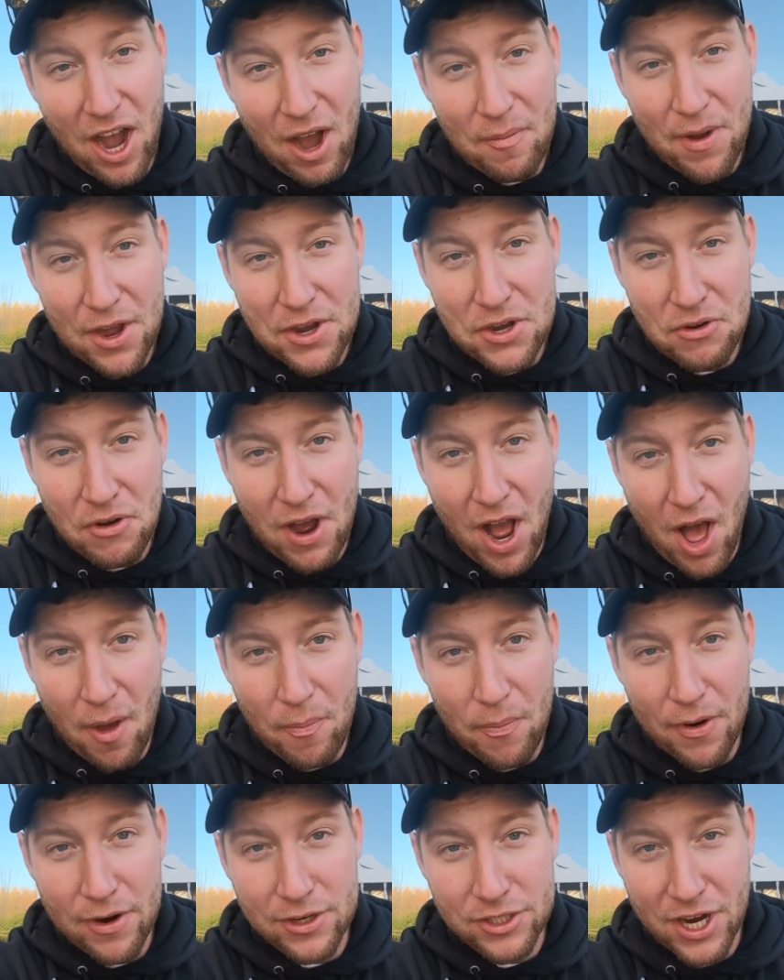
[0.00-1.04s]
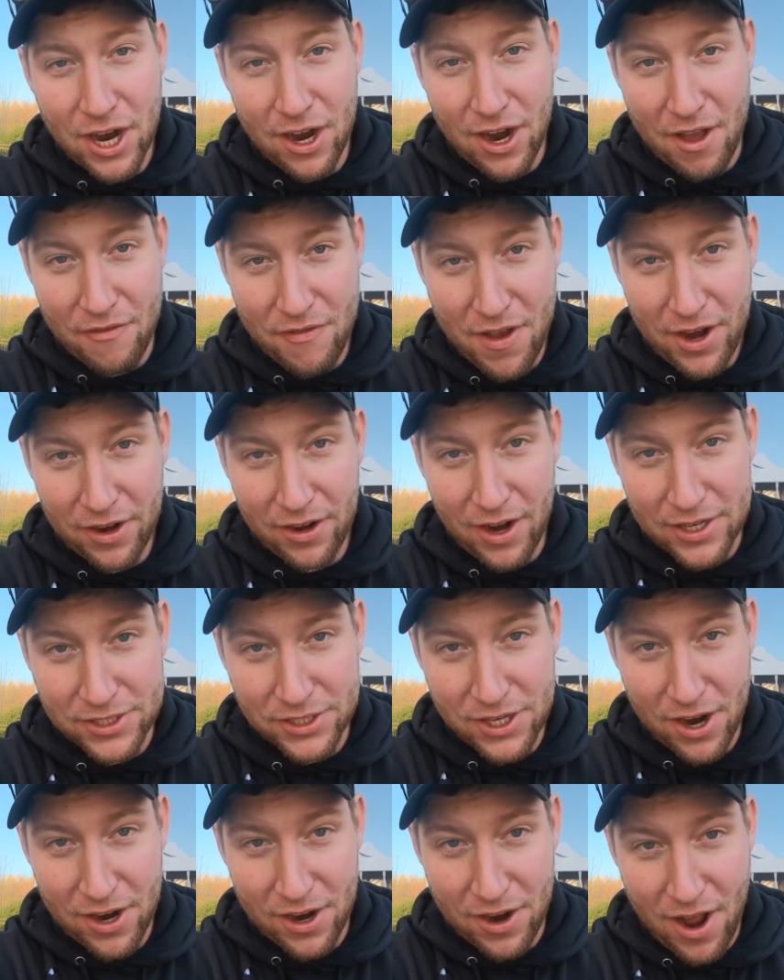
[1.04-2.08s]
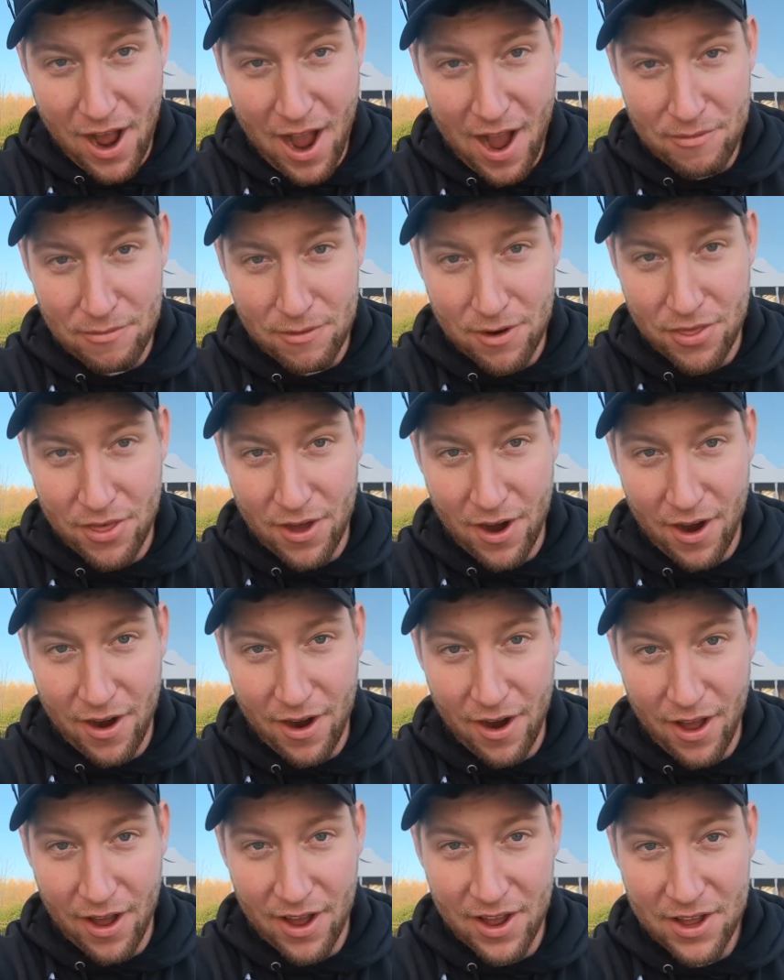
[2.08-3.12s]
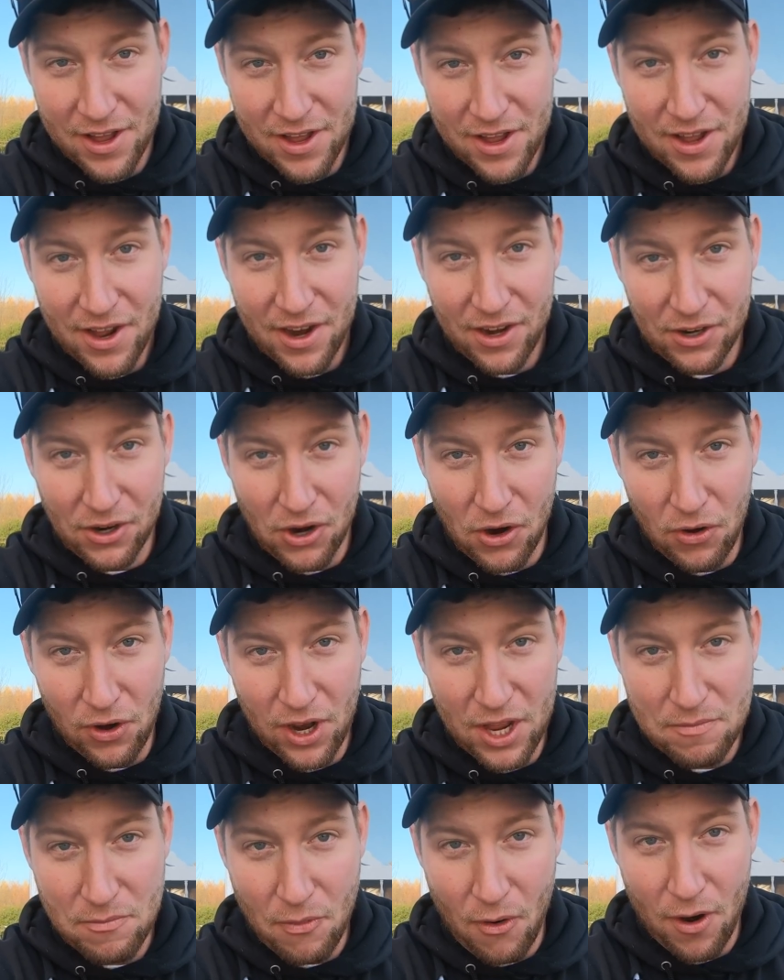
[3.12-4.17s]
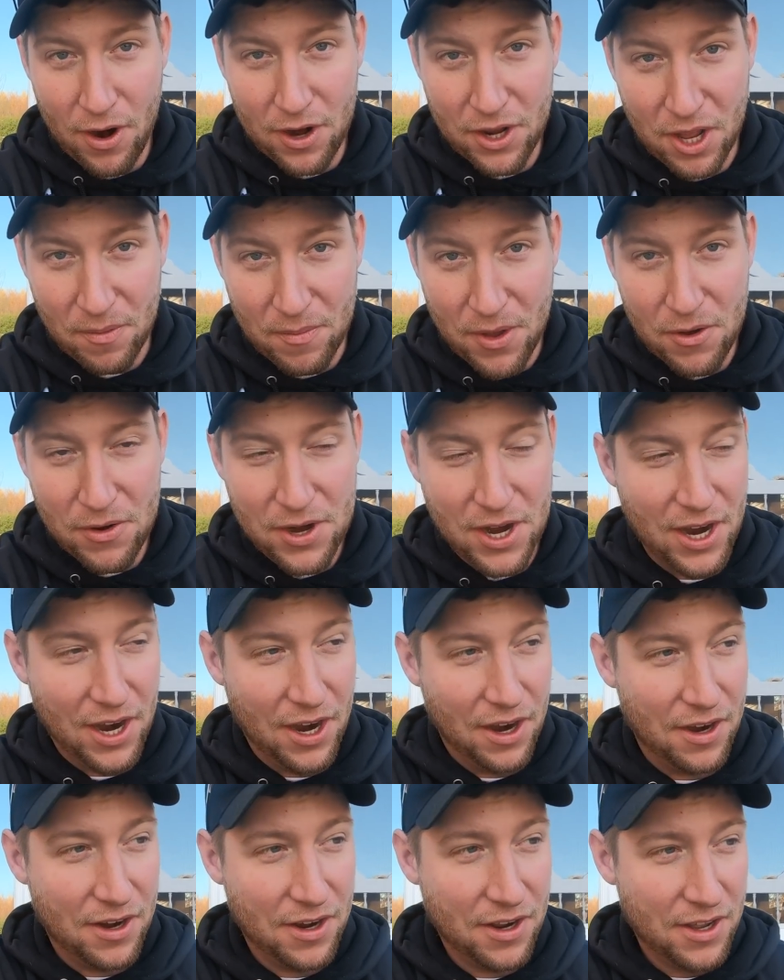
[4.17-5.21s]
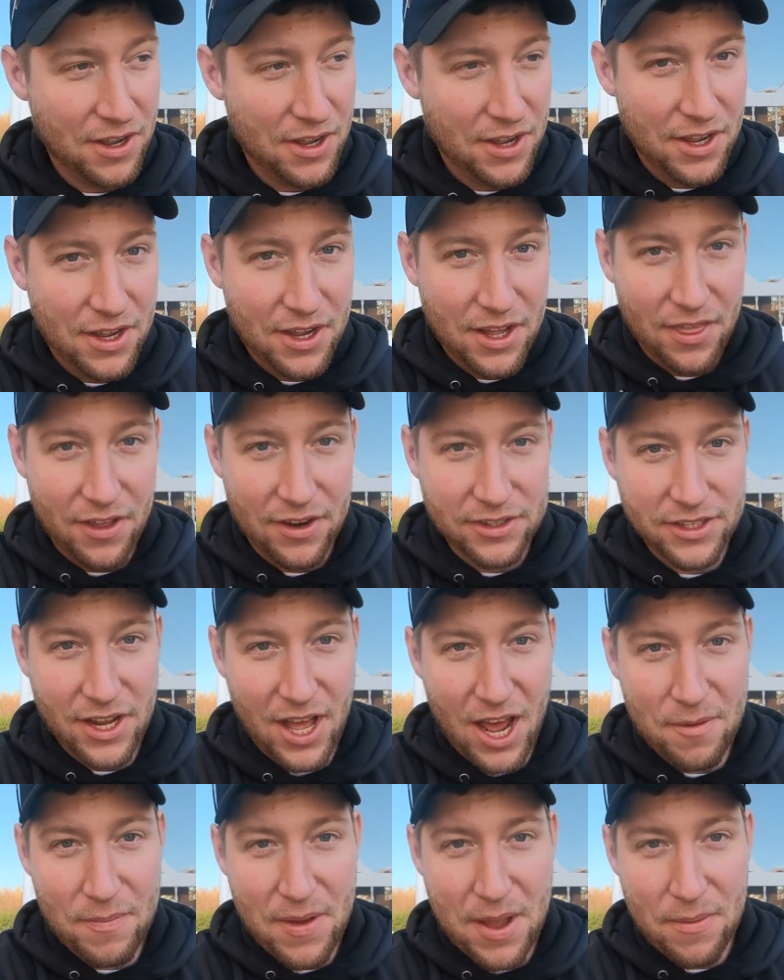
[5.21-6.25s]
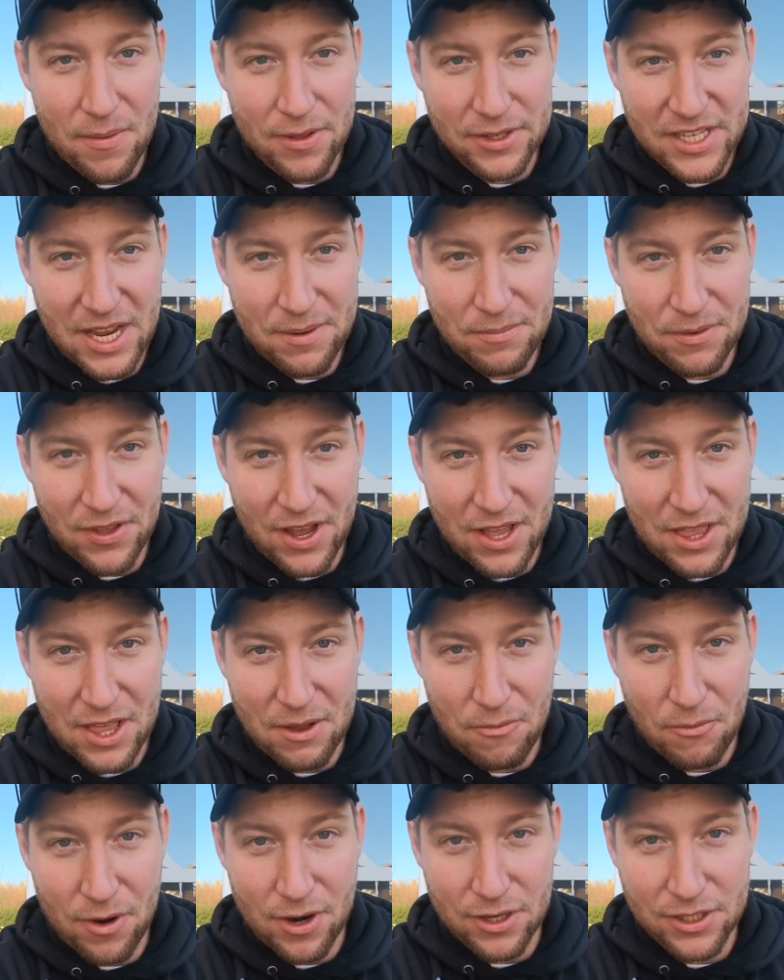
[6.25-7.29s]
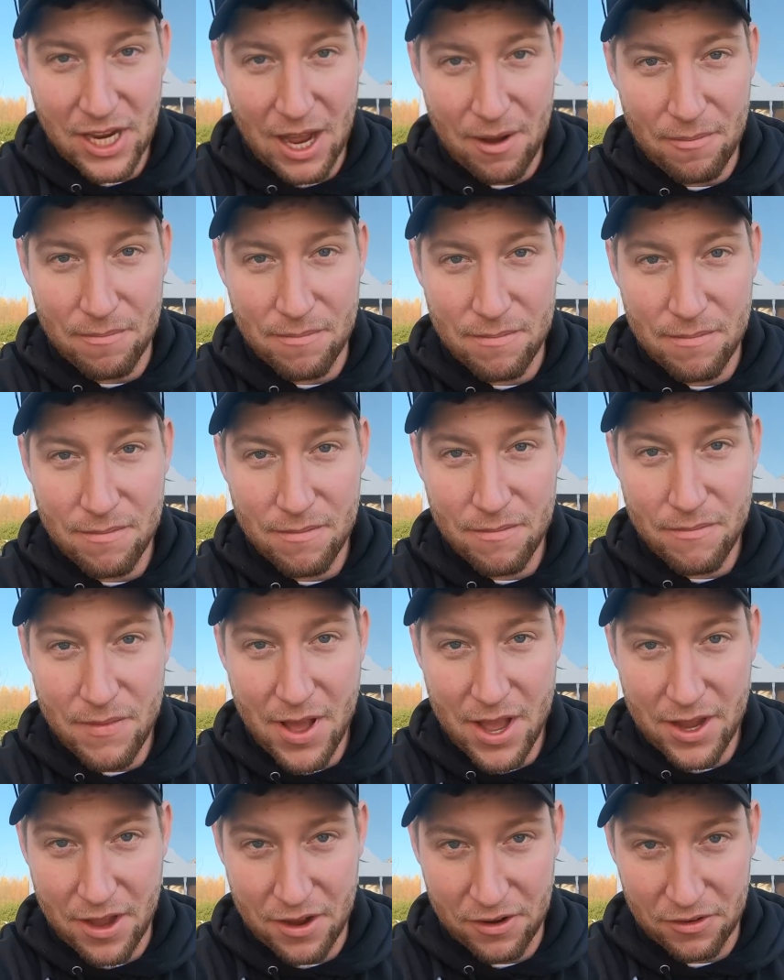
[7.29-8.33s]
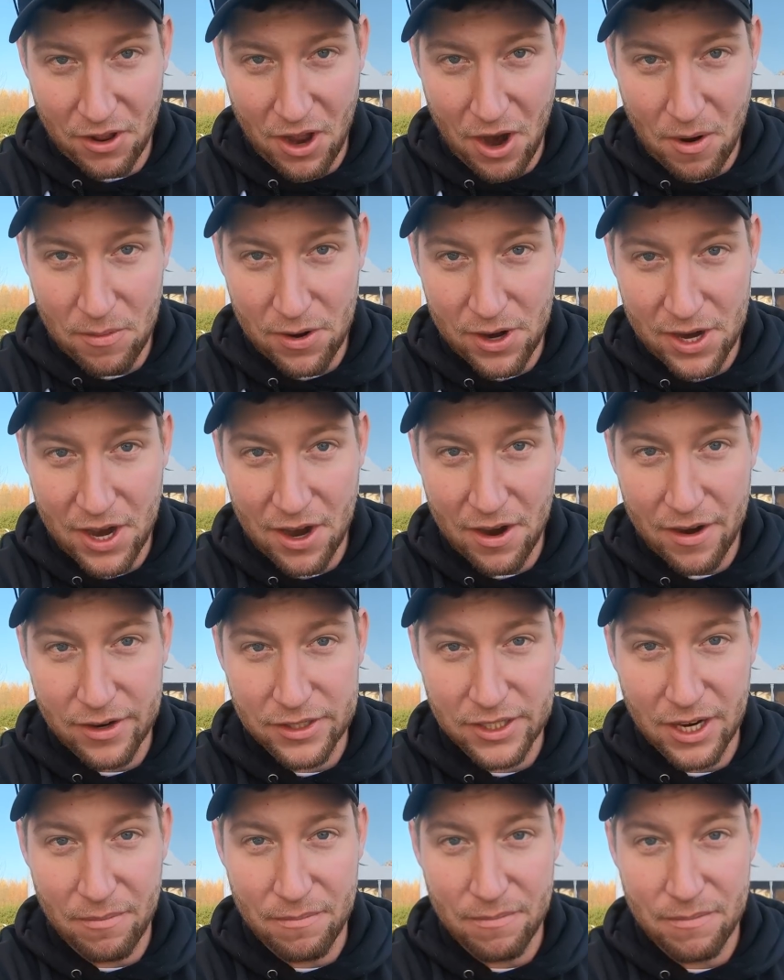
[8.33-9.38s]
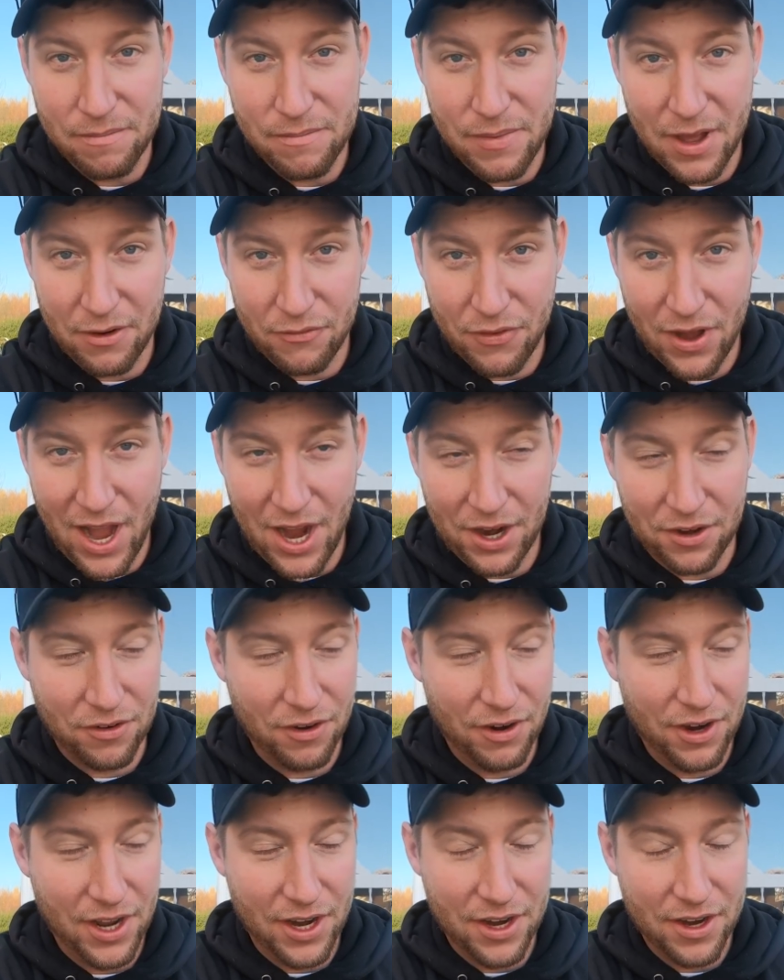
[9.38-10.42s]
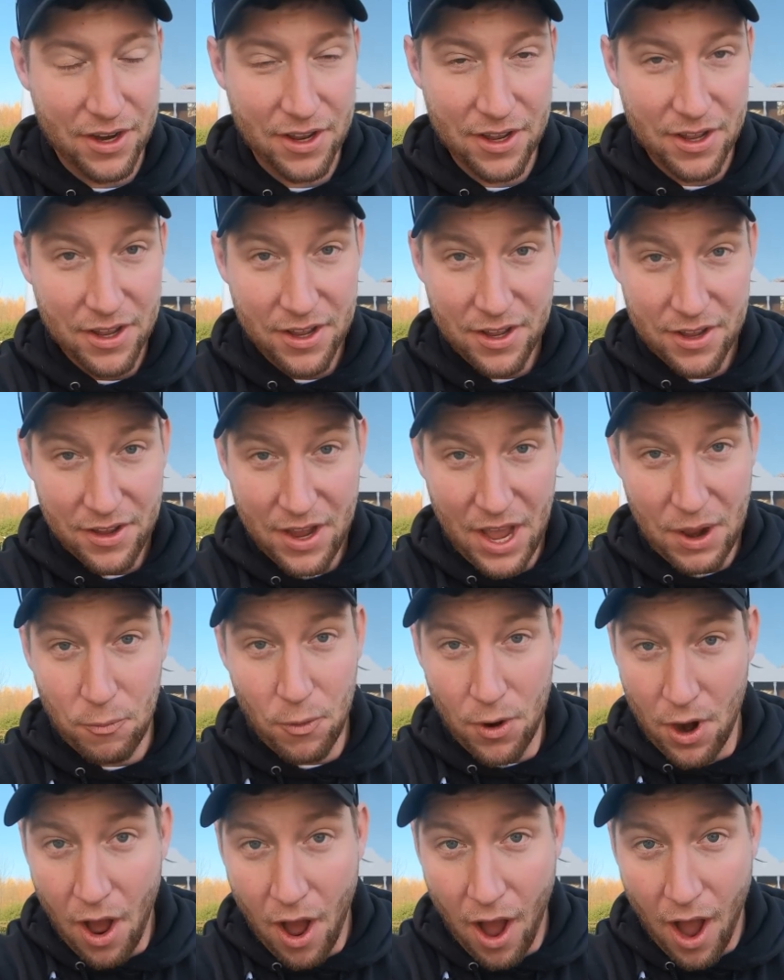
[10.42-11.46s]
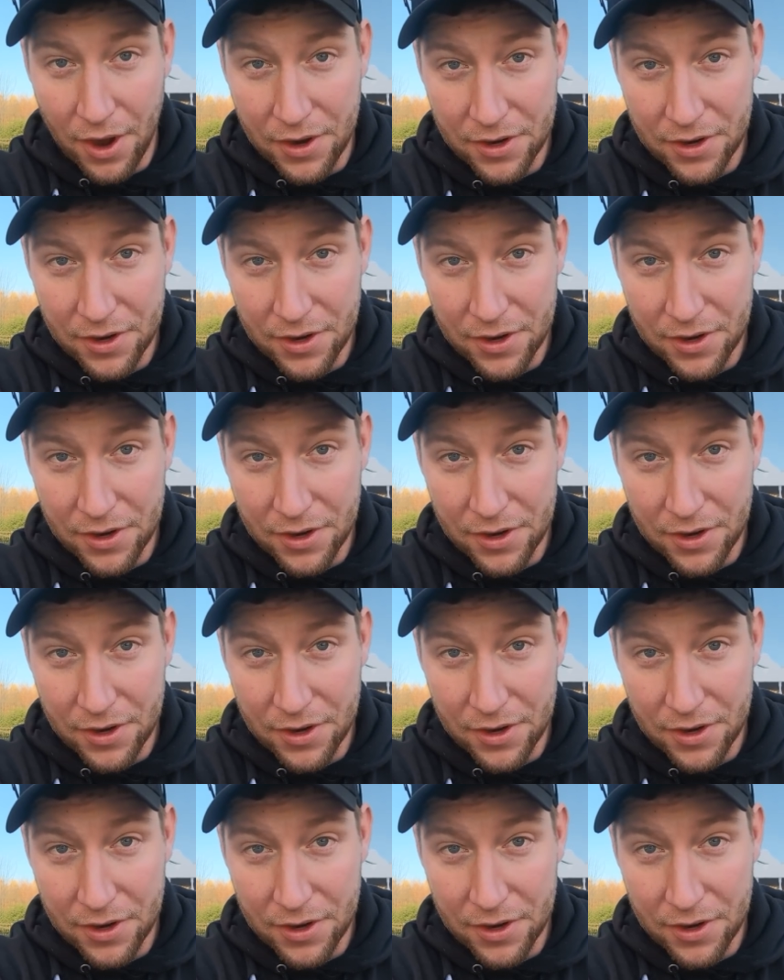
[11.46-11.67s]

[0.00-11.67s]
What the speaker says: my two helpers here, and I figured I'd start it off with our grueling morning commute here. There's a lot of people that seem to think that we're some big conglomerate here, some big factory, and we're not.